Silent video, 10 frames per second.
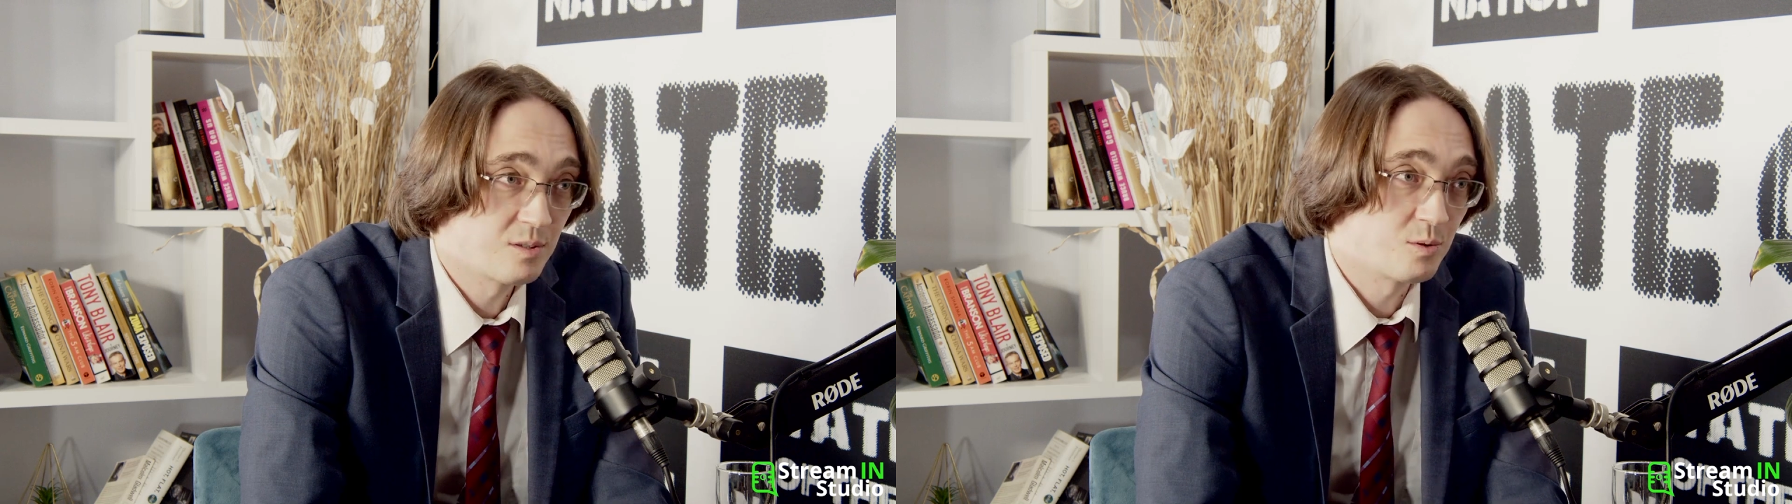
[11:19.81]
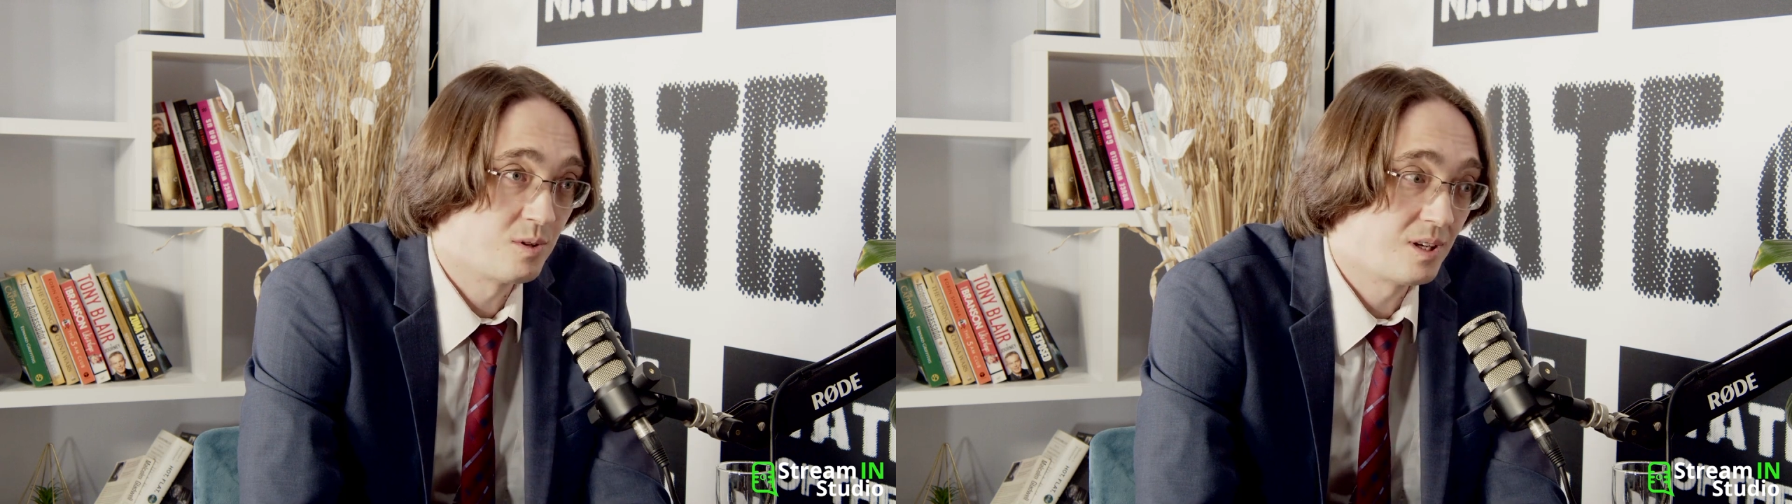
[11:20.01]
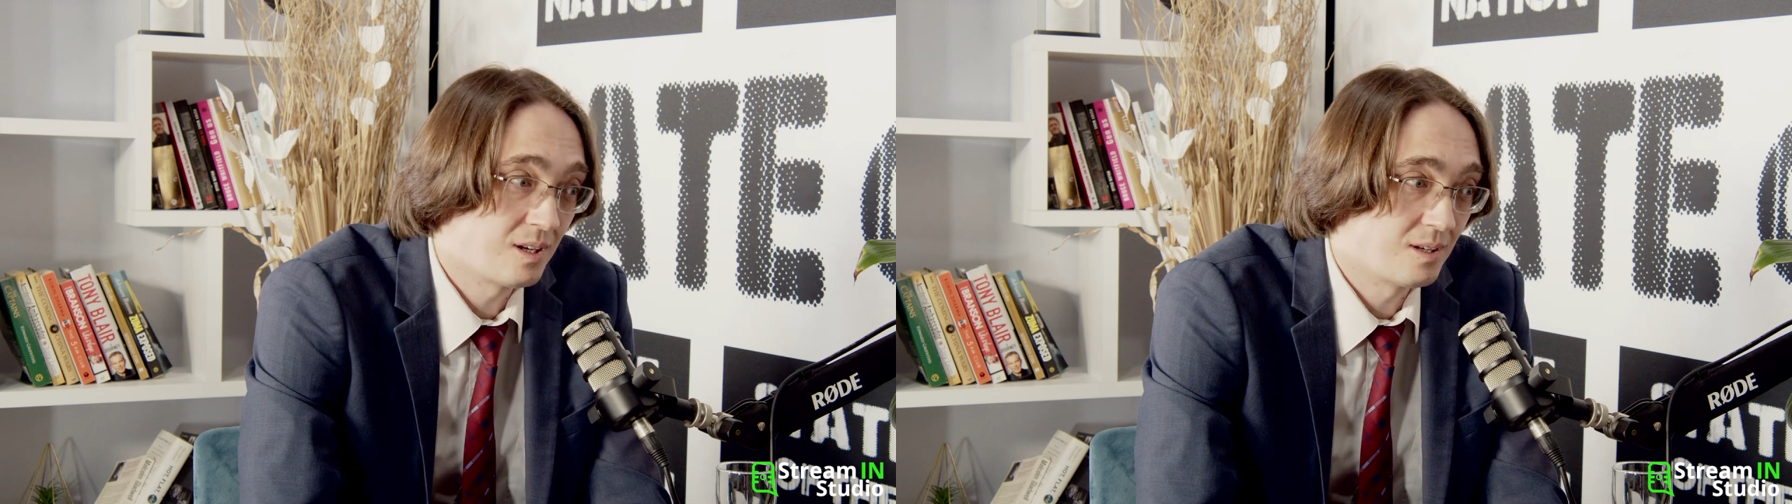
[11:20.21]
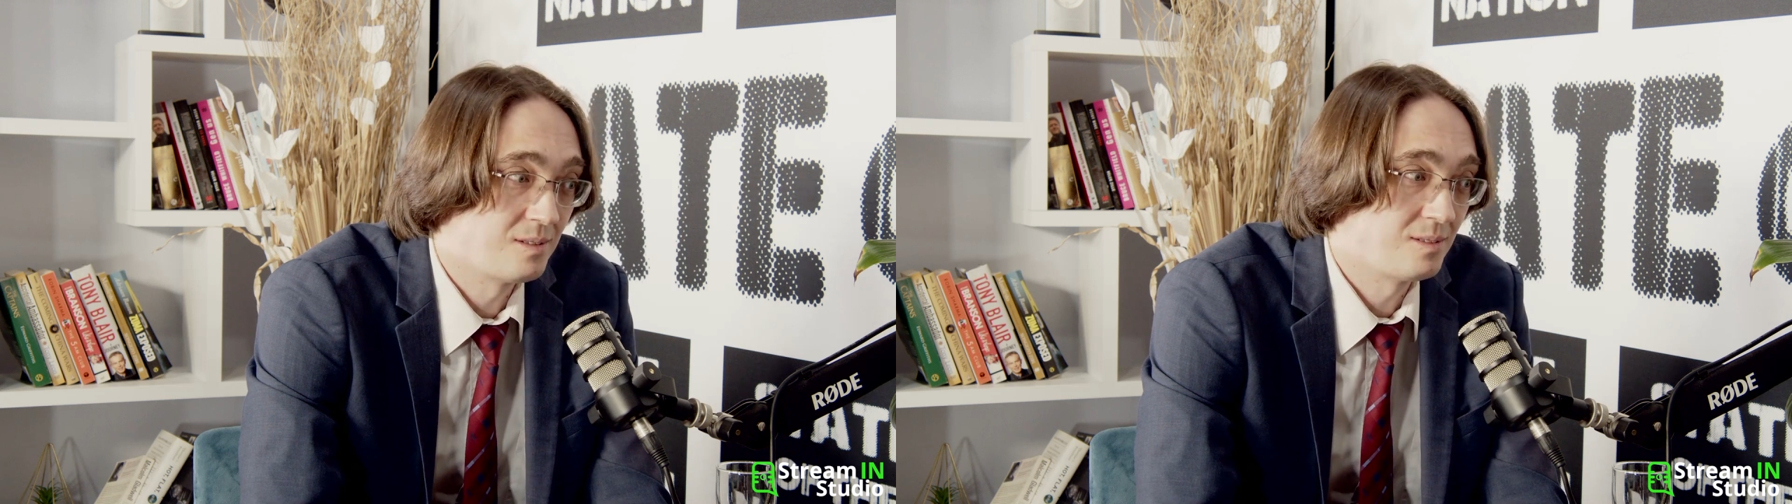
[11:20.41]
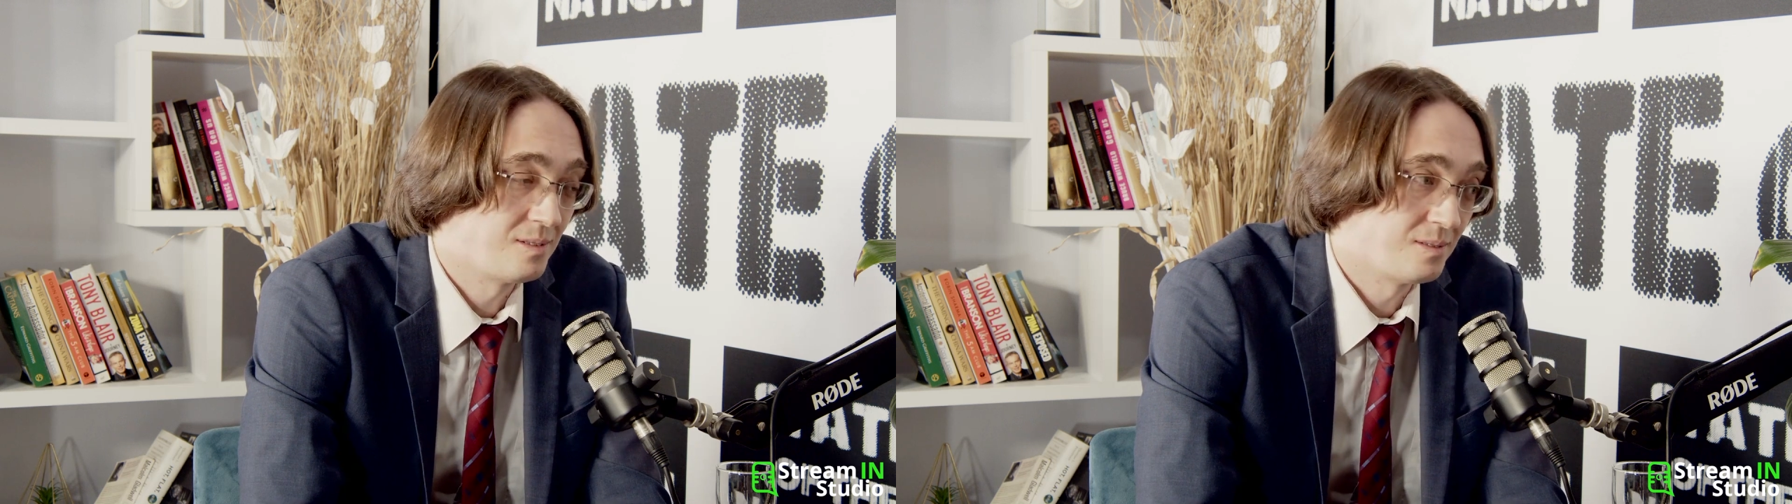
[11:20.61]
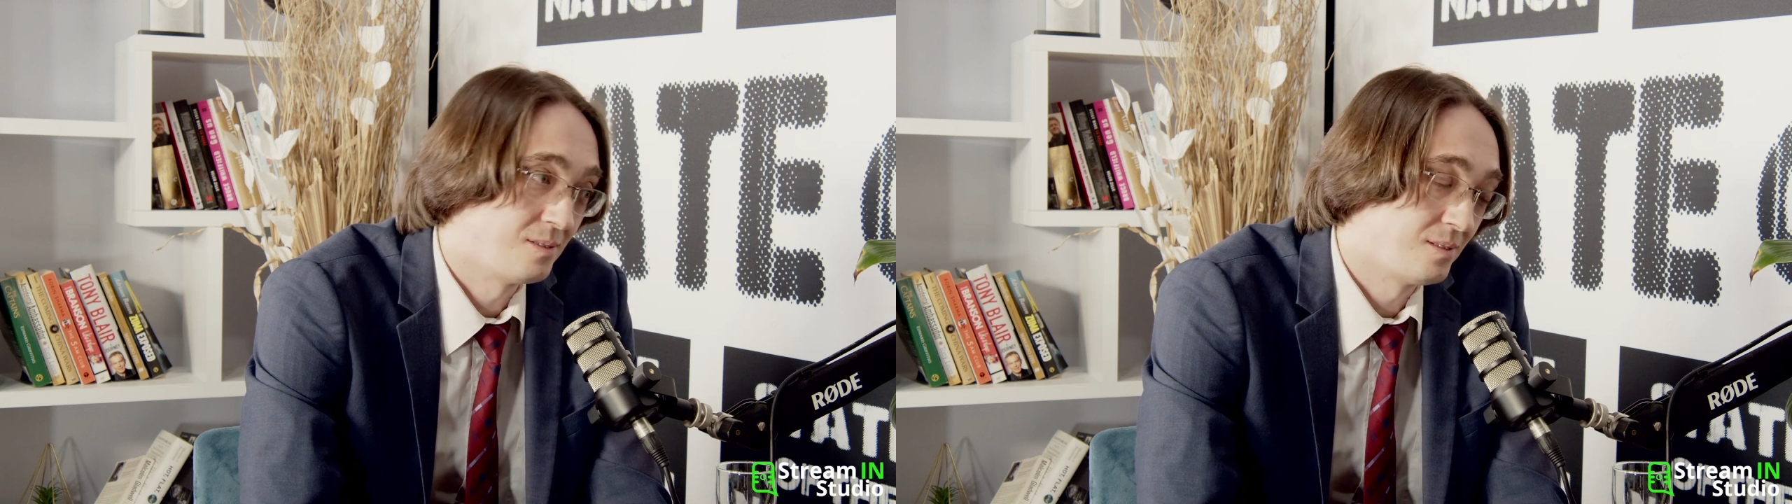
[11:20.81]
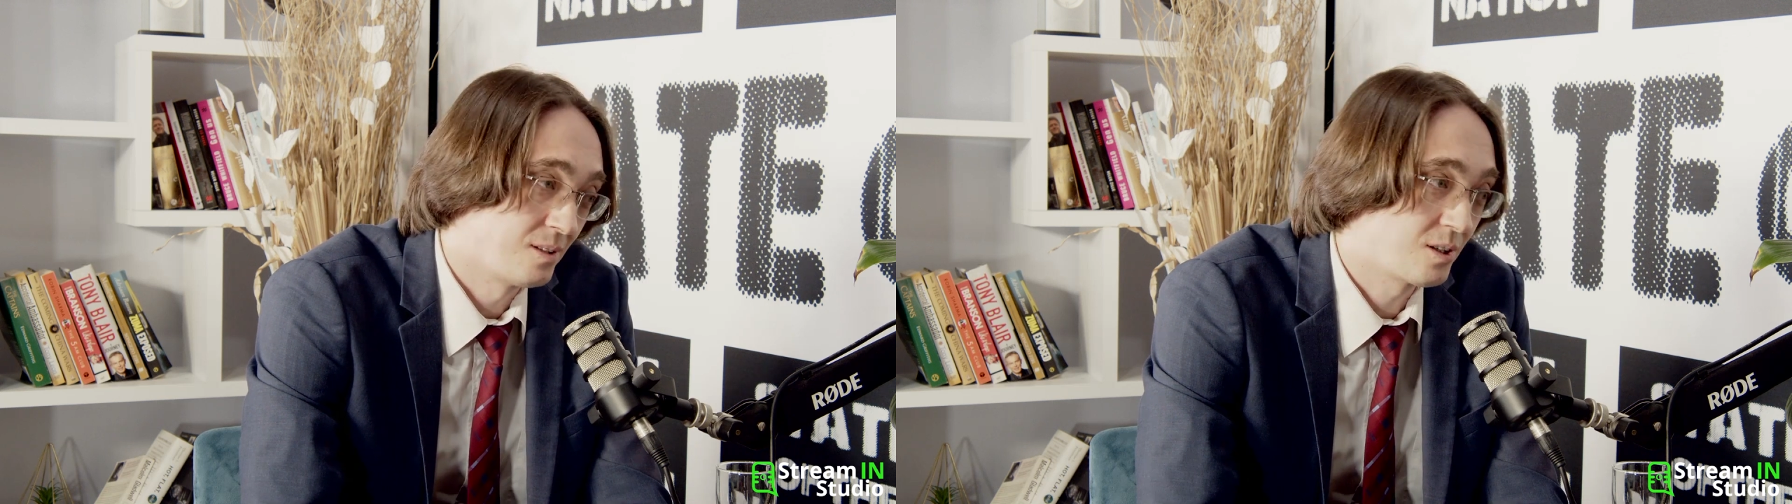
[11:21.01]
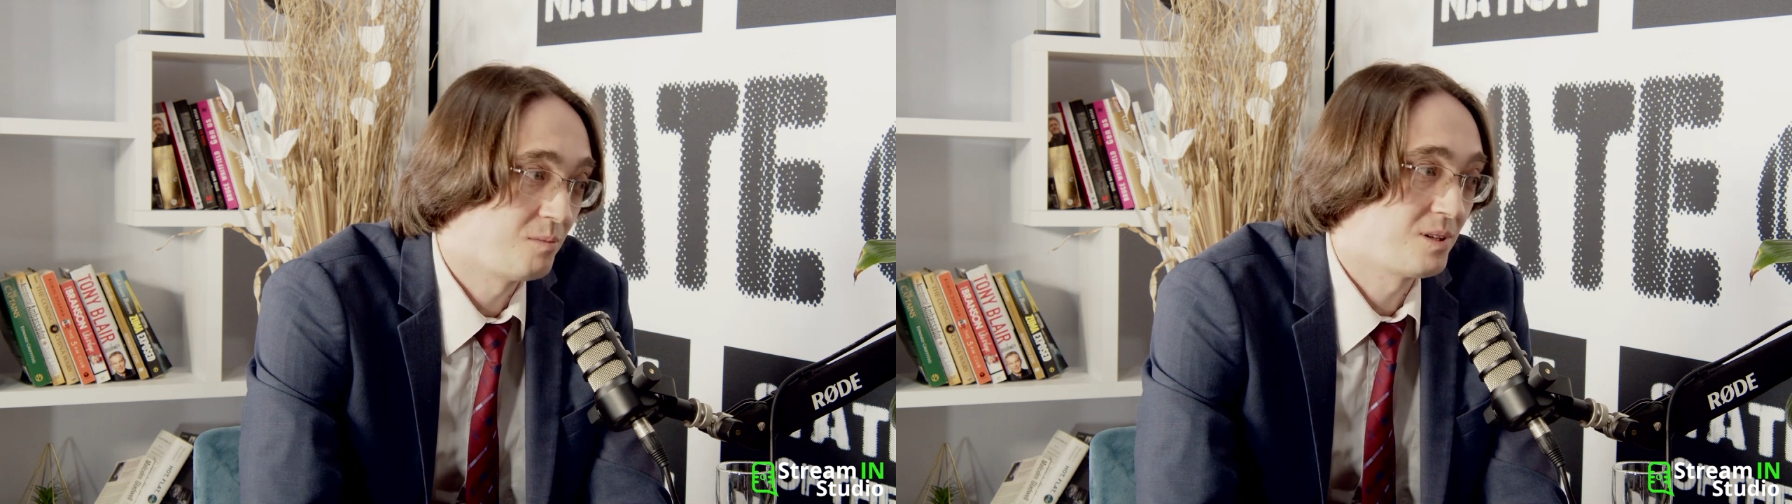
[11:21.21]
to their
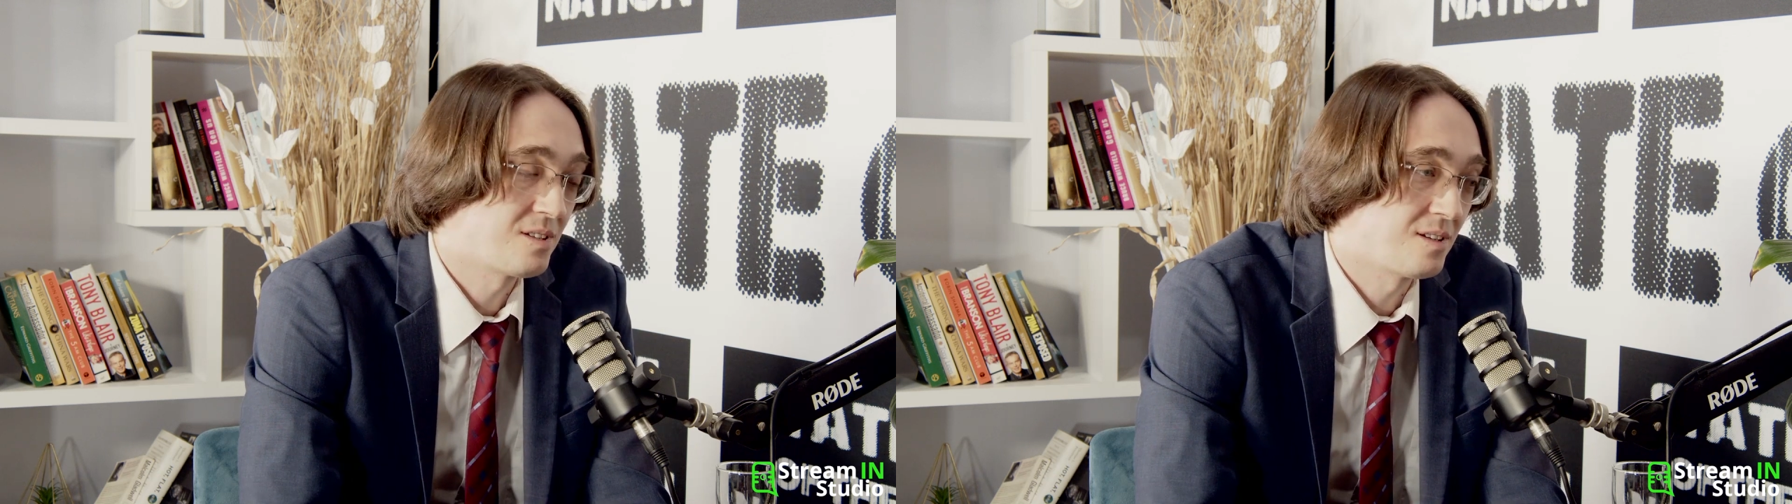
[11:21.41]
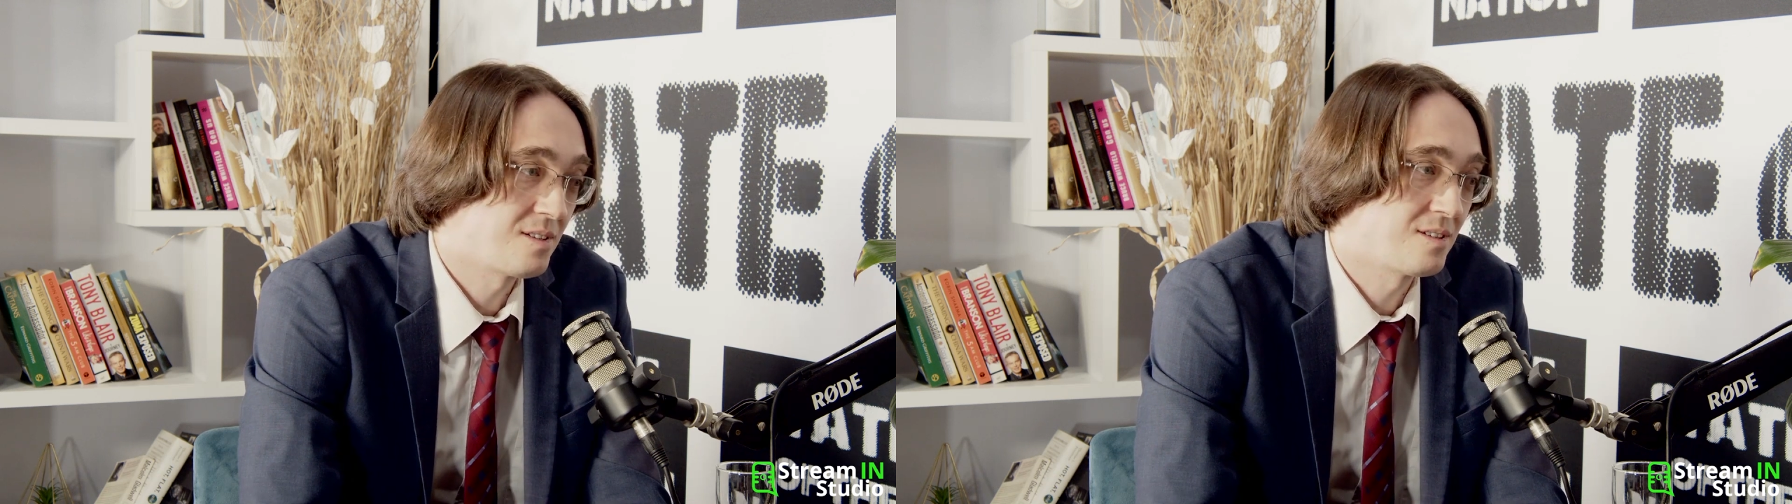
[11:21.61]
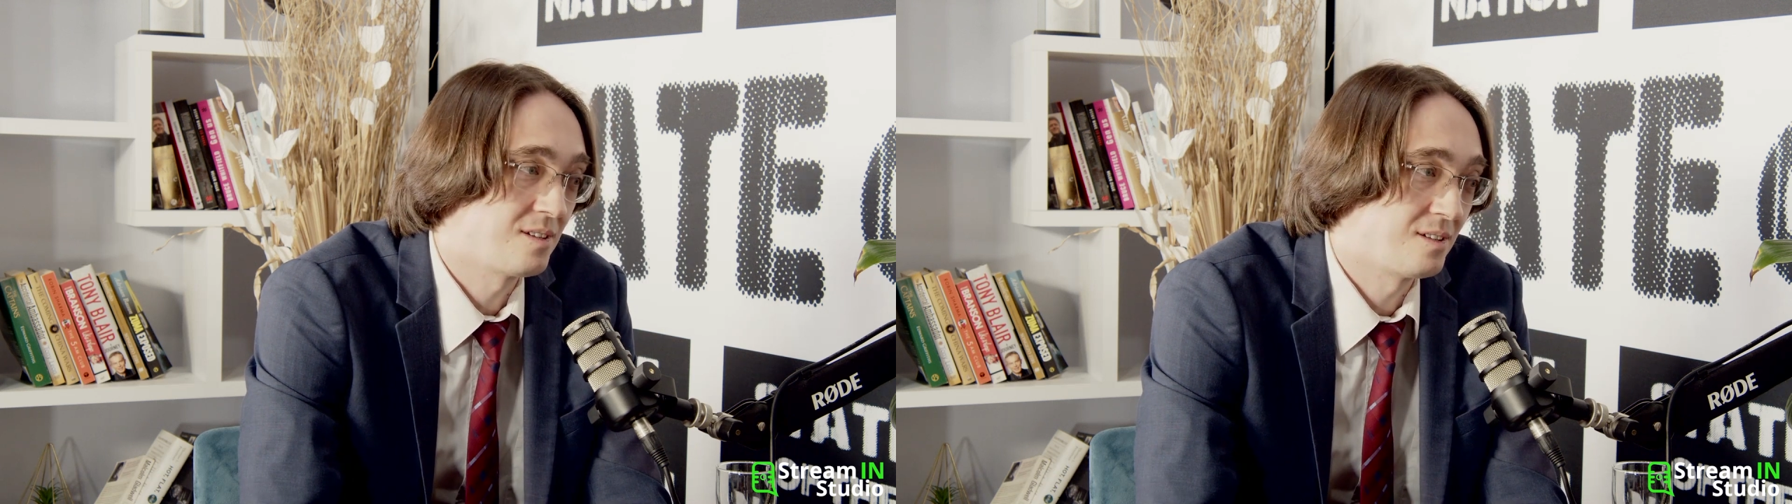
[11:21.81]
accomplices